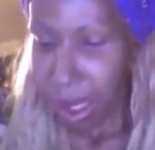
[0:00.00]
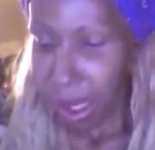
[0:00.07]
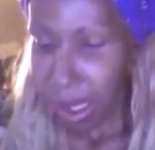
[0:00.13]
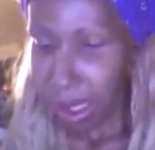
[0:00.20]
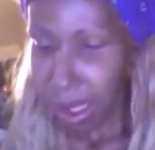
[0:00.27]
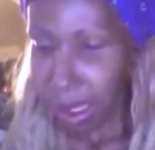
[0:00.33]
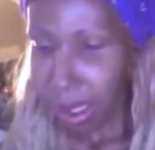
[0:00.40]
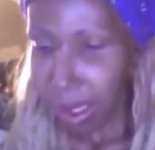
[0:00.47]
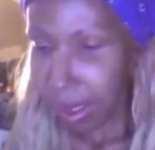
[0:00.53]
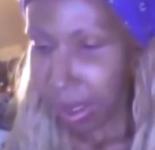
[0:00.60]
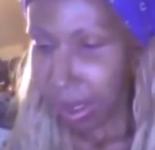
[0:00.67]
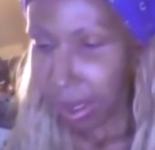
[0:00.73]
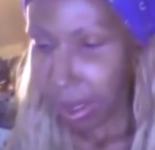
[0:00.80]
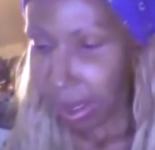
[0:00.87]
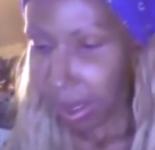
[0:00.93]
And
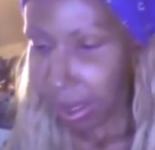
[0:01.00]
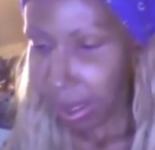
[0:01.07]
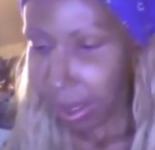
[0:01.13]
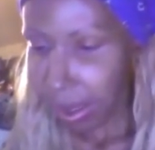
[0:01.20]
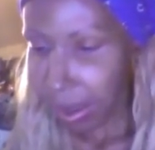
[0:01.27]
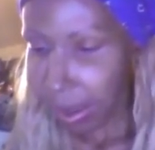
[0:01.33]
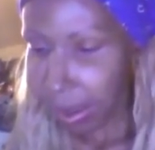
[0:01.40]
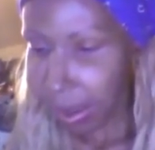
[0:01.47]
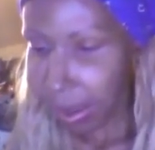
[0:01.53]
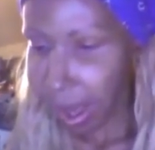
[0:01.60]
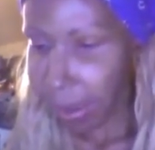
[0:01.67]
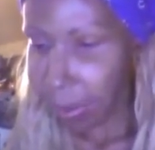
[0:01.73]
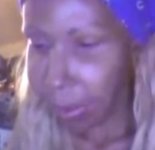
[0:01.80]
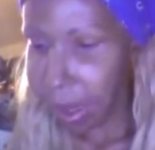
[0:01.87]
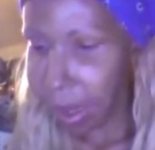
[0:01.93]

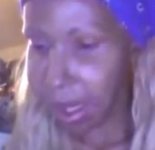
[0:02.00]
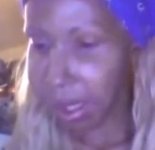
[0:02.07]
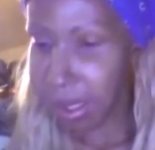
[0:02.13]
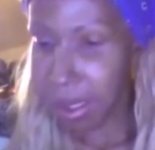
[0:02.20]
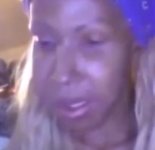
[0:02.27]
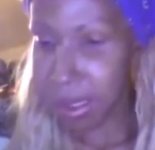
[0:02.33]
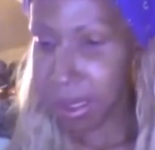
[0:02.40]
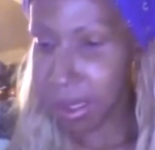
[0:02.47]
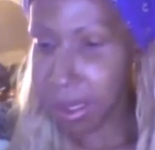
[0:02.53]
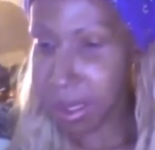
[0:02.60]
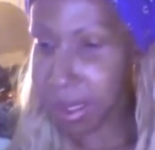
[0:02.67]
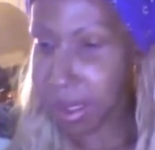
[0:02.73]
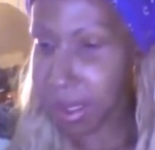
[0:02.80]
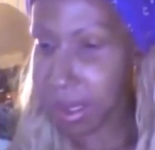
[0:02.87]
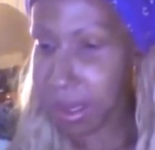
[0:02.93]
that
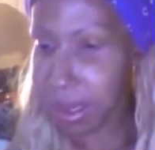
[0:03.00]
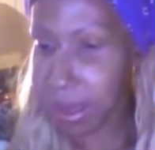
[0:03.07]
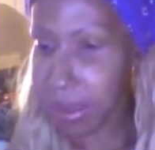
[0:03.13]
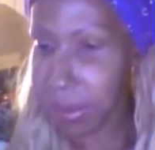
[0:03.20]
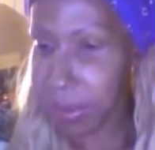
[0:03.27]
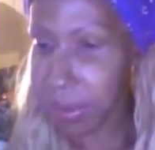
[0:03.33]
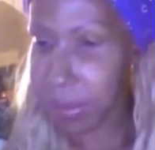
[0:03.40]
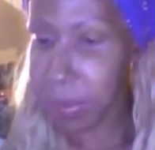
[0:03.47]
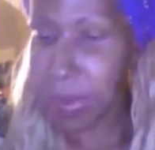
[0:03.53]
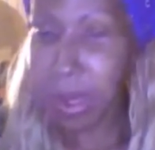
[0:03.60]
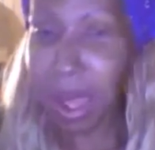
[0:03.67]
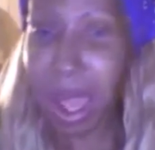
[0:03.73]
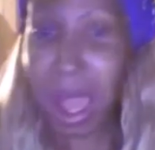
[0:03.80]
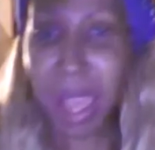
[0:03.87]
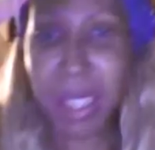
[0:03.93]
was
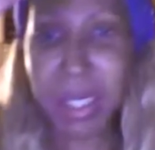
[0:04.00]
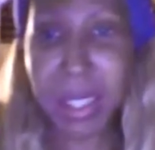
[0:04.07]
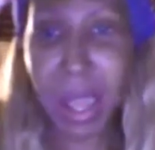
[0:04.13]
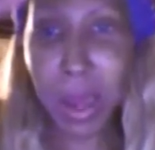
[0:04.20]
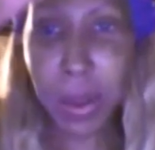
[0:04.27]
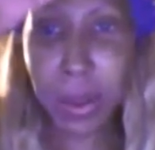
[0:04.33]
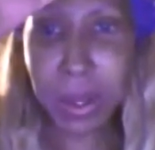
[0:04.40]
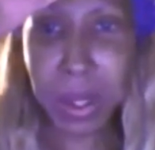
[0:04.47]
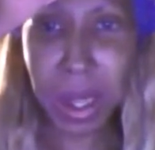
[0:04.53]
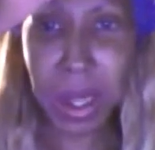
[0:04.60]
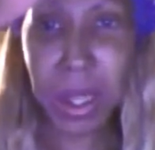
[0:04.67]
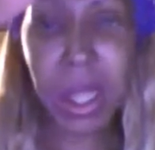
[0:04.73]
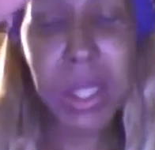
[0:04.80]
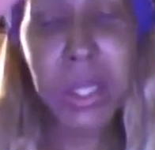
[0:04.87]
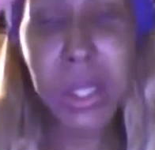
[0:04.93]
X out.
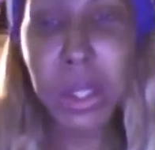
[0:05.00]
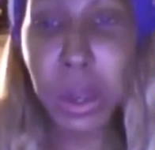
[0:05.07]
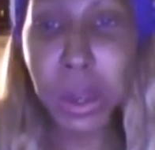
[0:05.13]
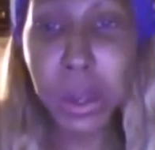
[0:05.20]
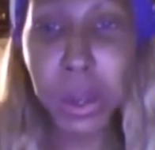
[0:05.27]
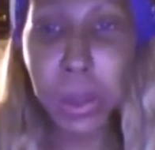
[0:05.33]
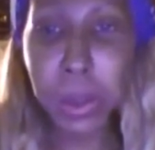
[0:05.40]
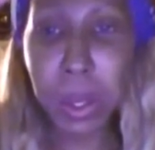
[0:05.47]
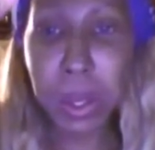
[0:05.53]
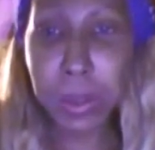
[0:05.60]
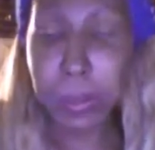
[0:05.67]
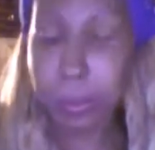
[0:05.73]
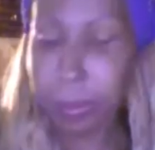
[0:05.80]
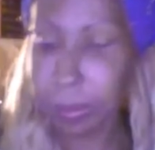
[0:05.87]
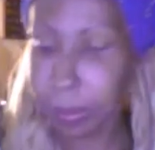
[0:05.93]
And that's a darker one.
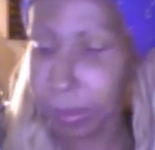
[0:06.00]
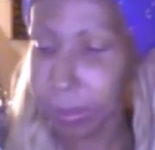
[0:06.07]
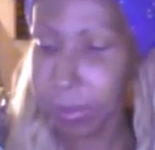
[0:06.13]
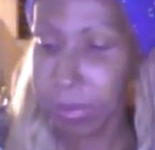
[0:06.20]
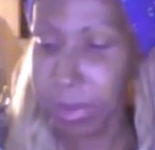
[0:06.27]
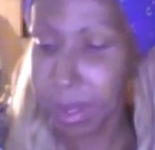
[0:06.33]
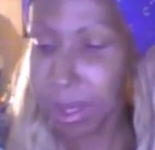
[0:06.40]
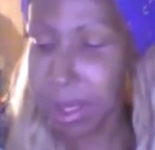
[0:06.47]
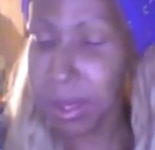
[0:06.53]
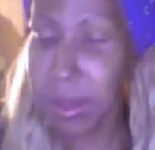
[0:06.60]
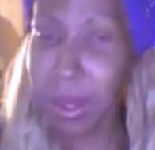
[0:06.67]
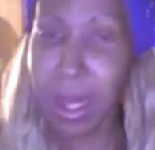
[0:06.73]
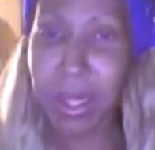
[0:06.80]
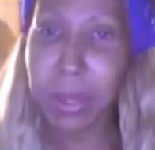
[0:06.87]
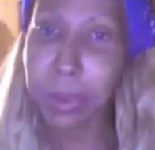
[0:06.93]
So
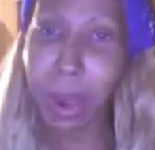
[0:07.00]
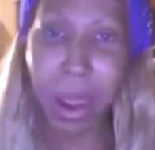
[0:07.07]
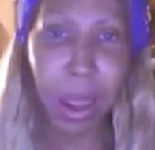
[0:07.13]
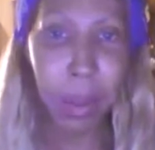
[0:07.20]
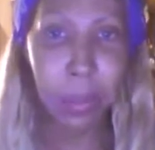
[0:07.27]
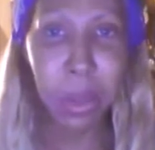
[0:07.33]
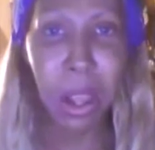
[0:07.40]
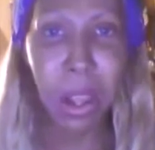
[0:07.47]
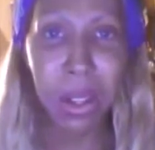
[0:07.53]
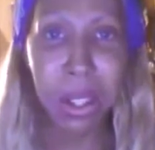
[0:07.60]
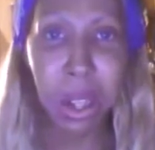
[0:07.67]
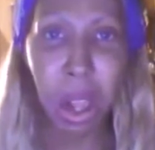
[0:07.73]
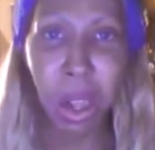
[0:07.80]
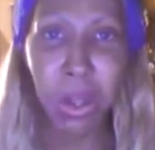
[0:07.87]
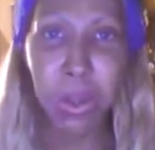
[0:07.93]
that's why I'm allowed to
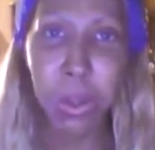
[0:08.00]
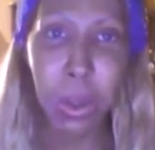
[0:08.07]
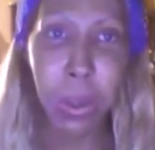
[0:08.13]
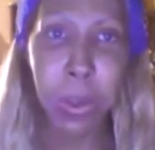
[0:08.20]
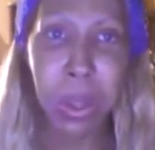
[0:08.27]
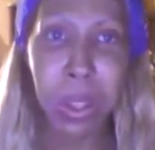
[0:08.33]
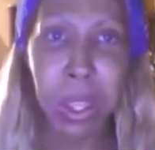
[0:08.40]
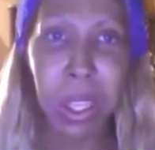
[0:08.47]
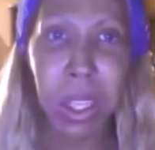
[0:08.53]
contour with it.